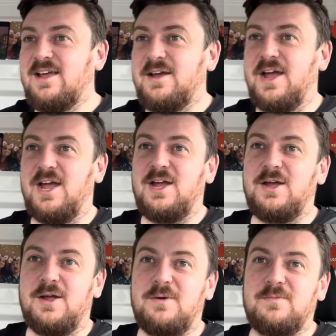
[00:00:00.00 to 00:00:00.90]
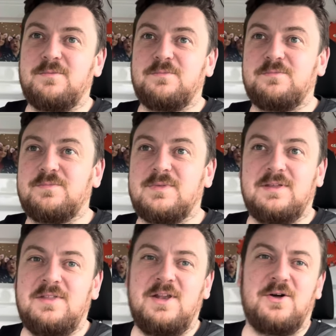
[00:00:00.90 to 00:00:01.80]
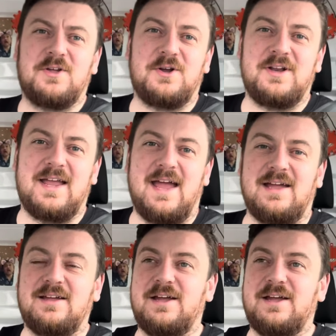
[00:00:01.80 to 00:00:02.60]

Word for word: They know they're going to get